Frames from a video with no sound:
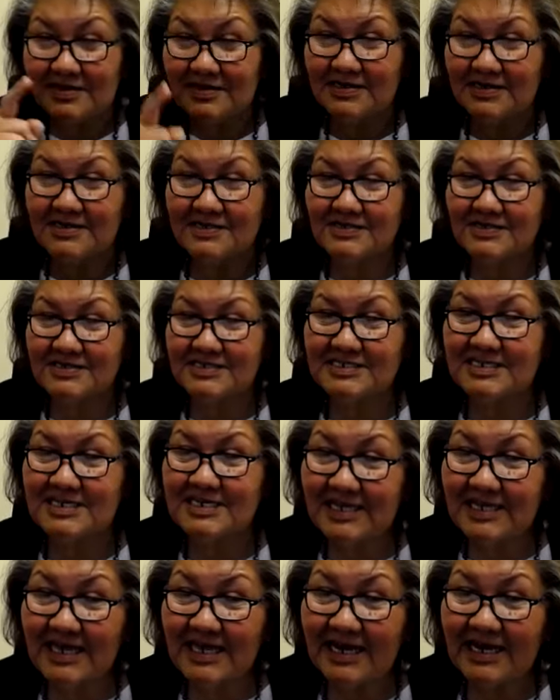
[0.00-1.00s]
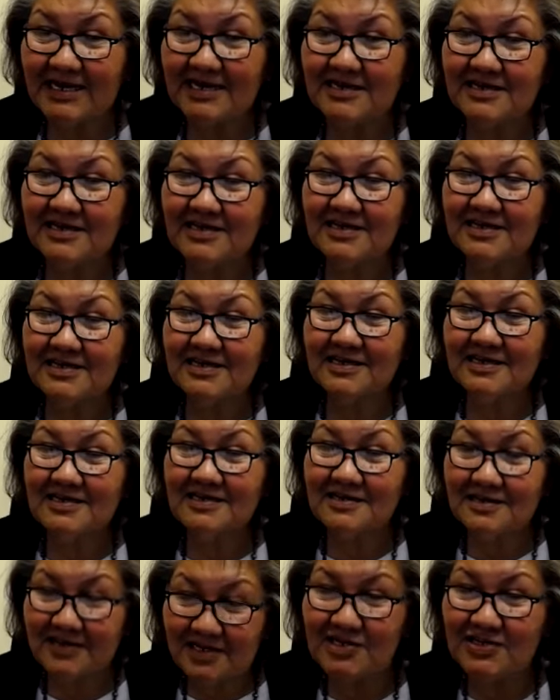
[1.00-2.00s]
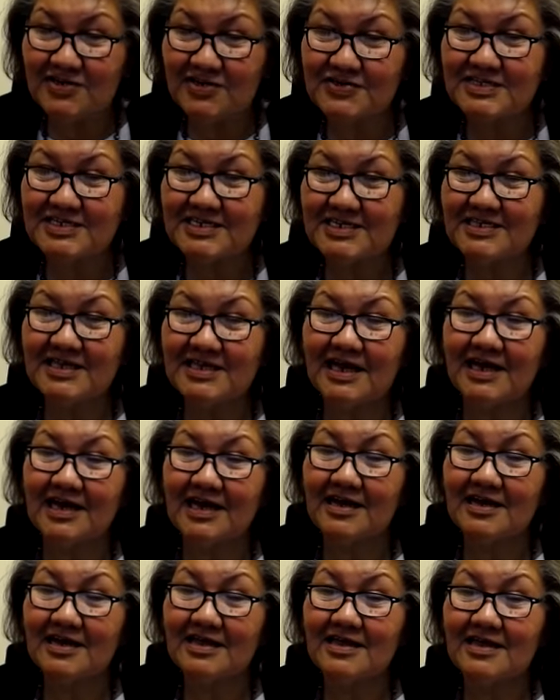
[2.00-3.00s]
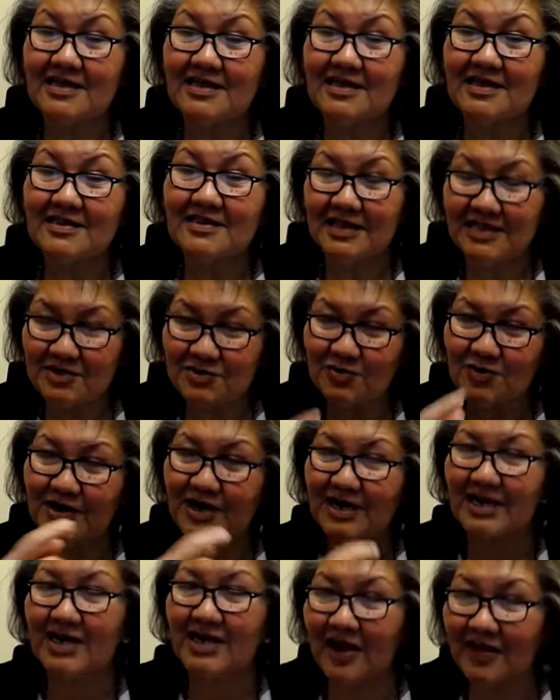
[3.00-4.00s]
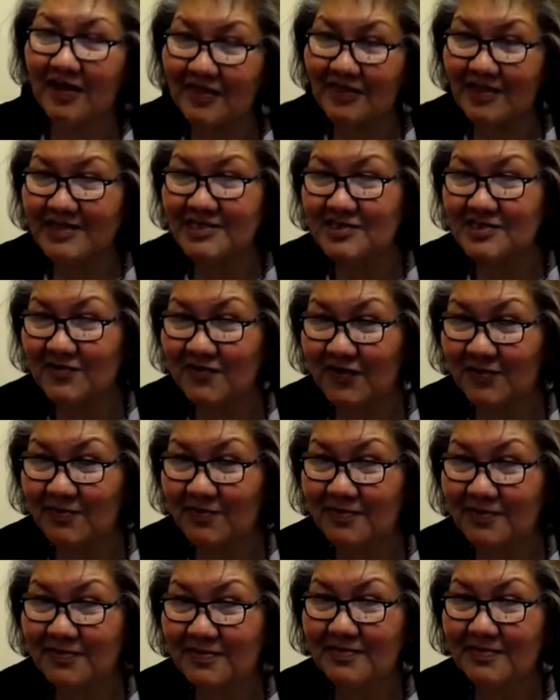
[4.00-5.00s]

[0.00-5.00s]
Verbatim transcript: Did you see that? Did you see that? That's where I got this from.